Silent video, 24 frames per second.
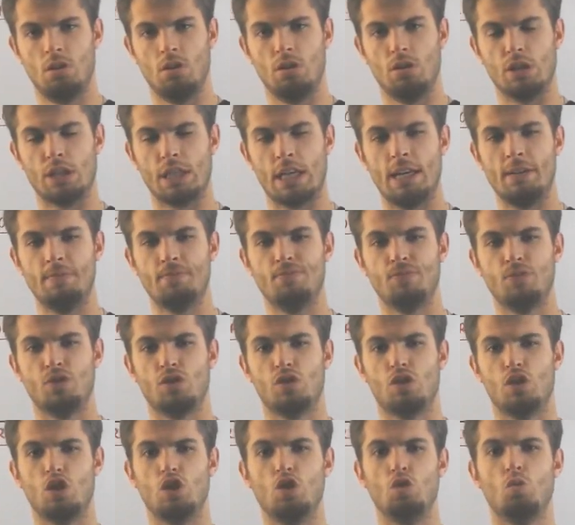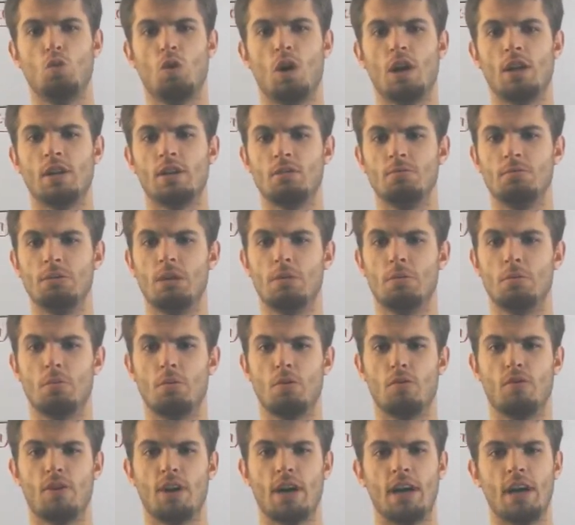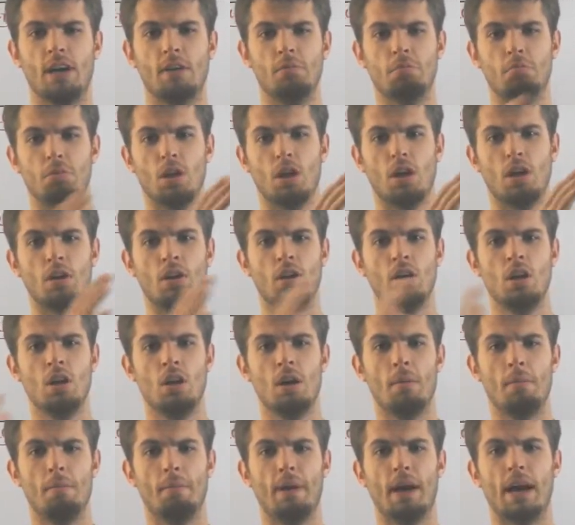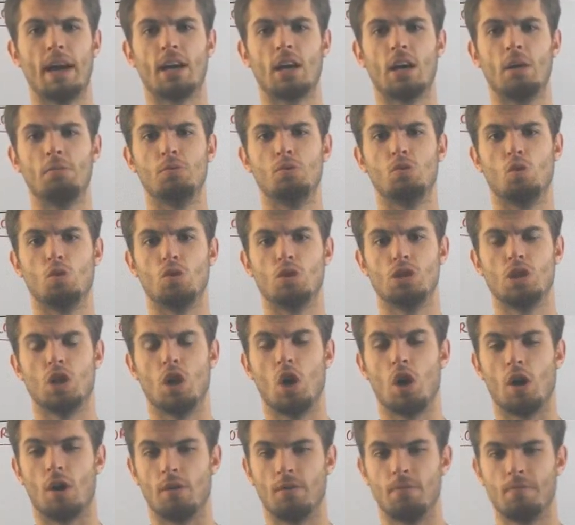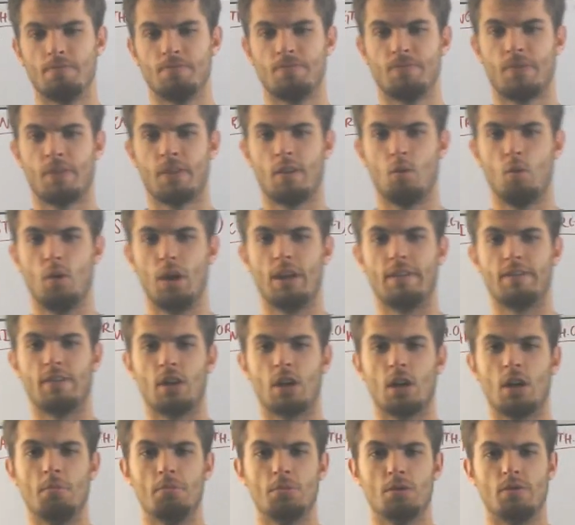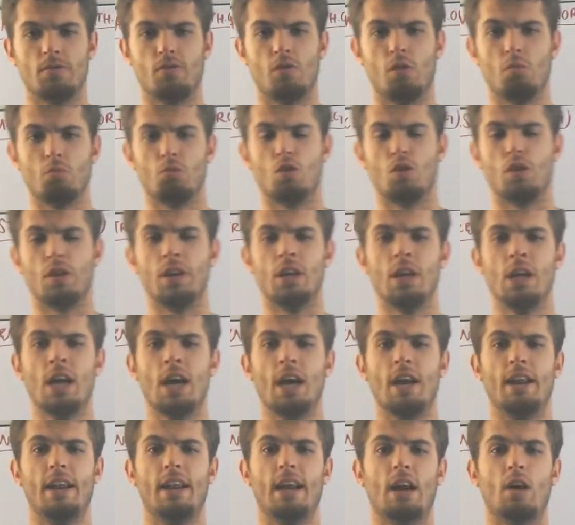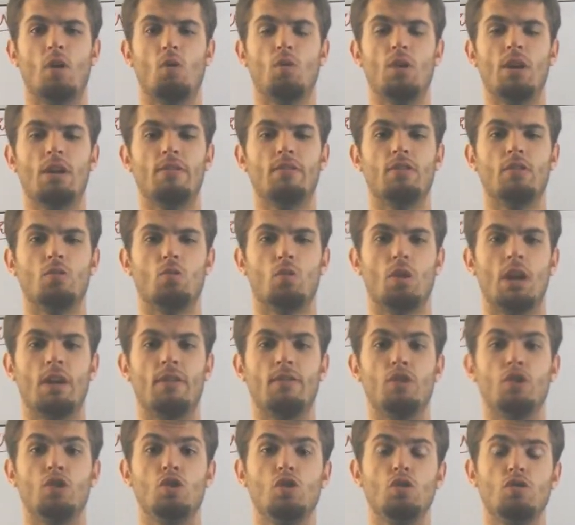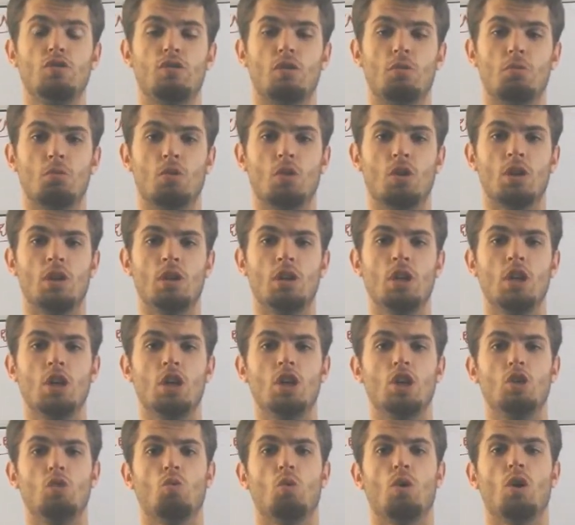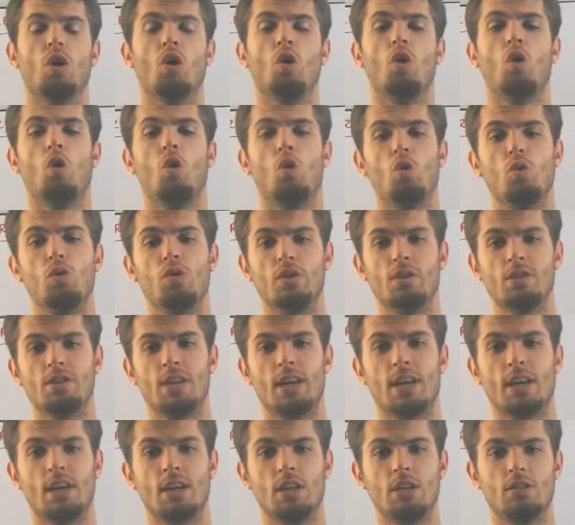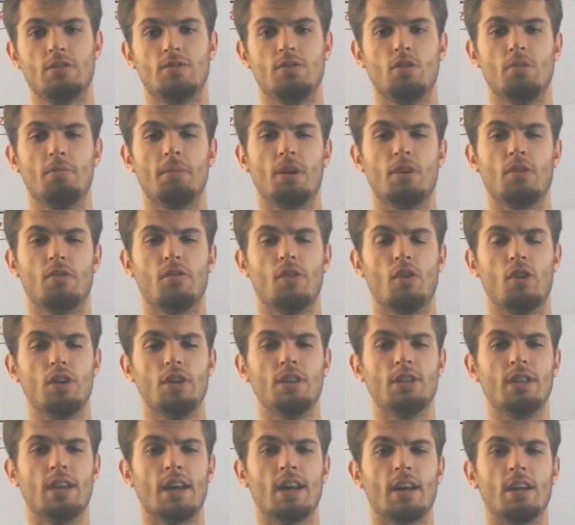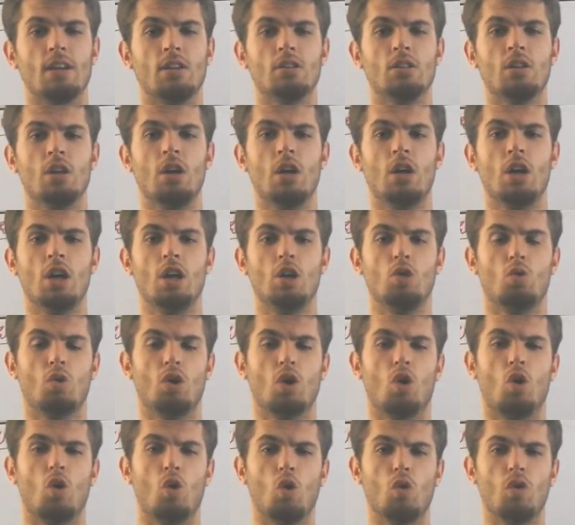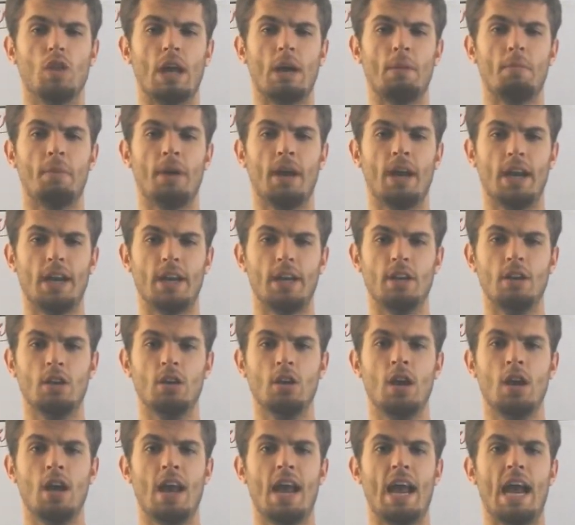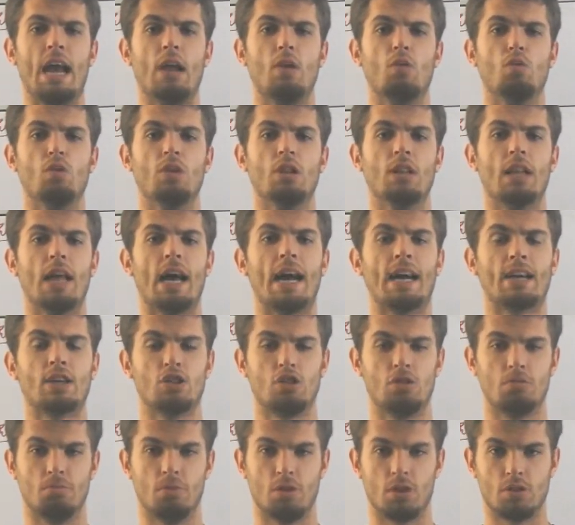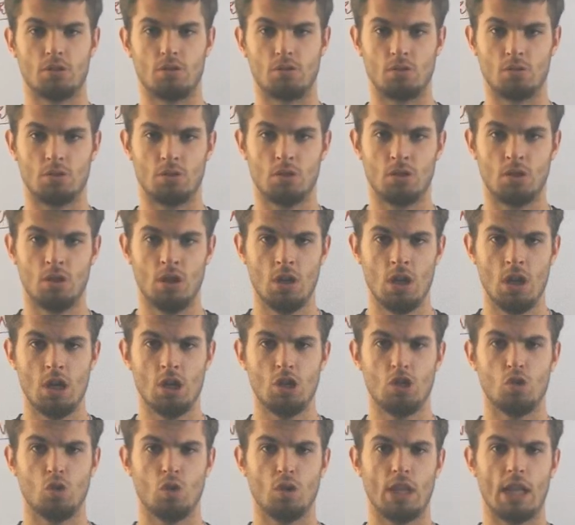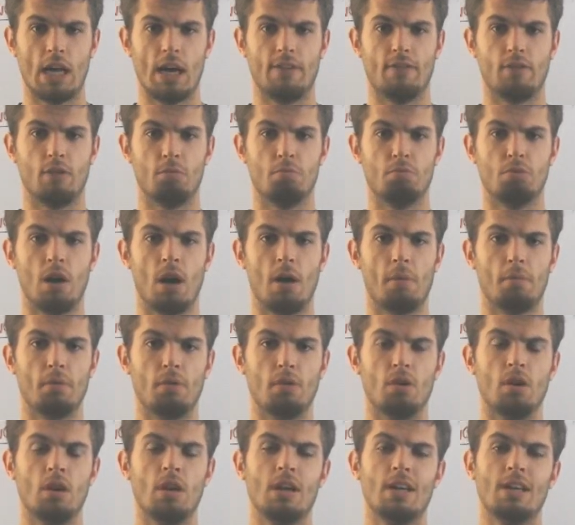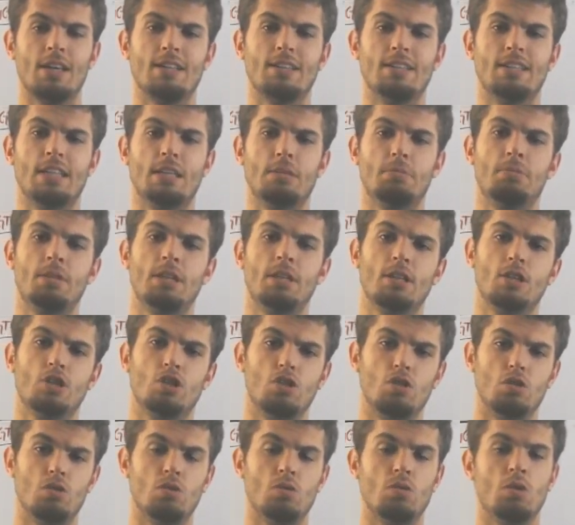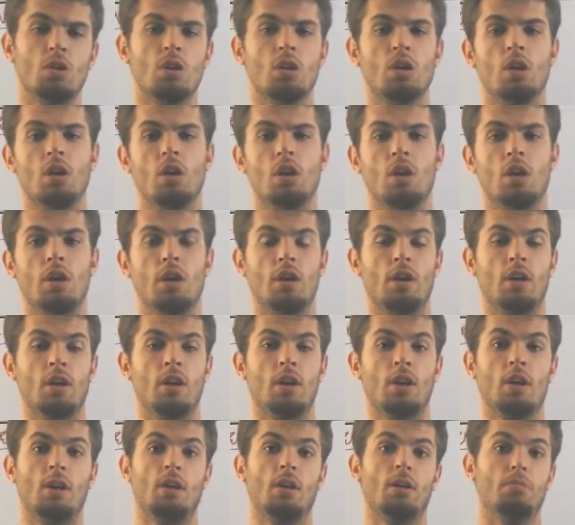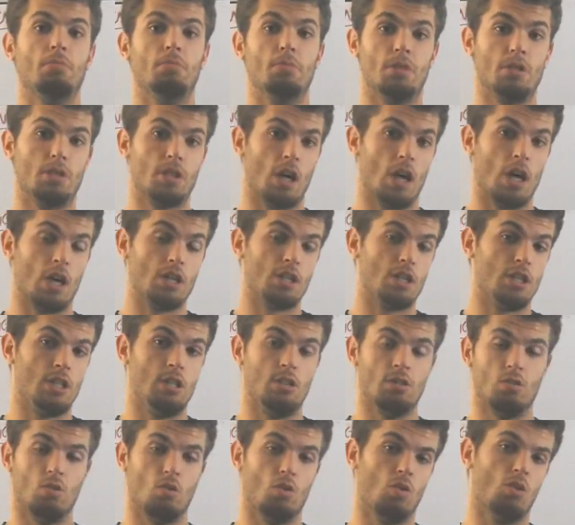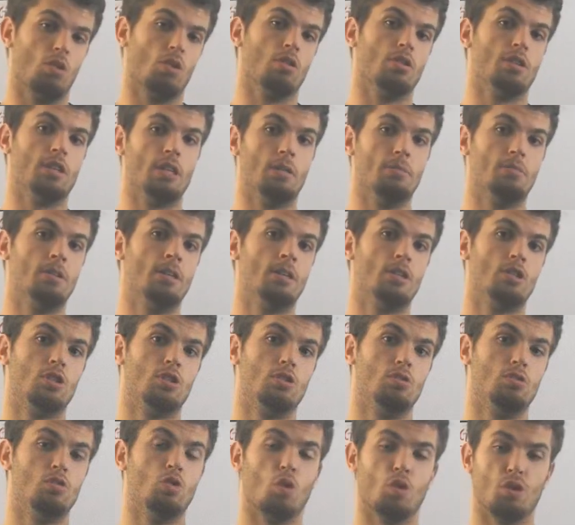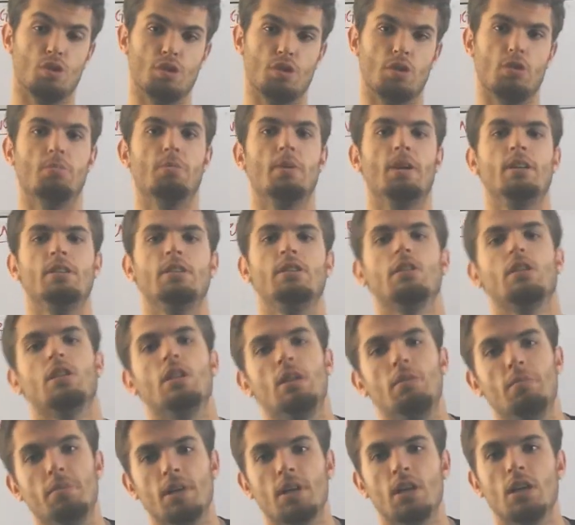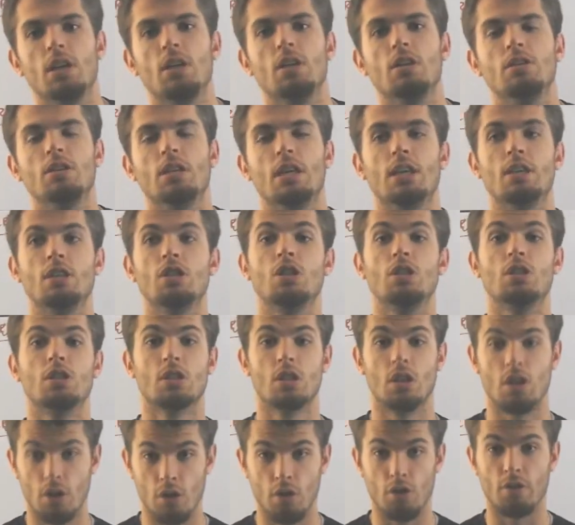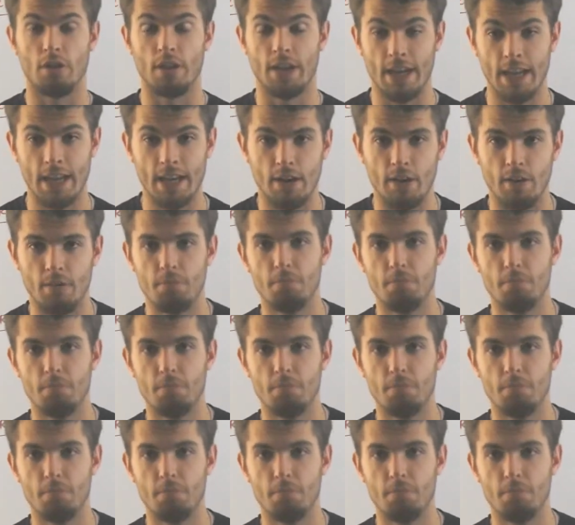Okay, so you want to be able to provide blood back up towards the heart whenever it comes to foam rolling. Now, whenever you do foam rolling, you want to hold the seconds for about 30 seconds. You want to hold that pain and relax your muscles to allow for proper deep tissue massaging or deep tissue torture, basically, because that shit's going to hurt like hell.